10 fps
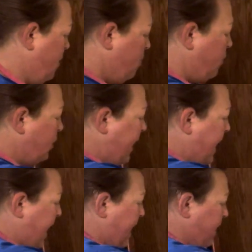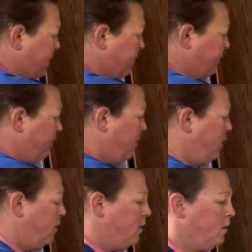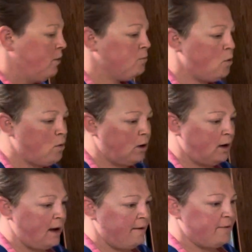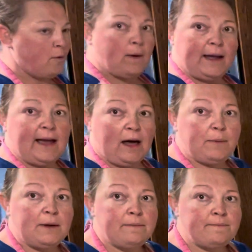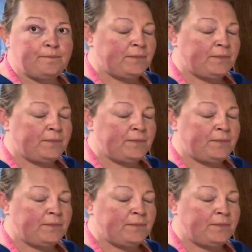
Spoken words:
will have more of the white albumin,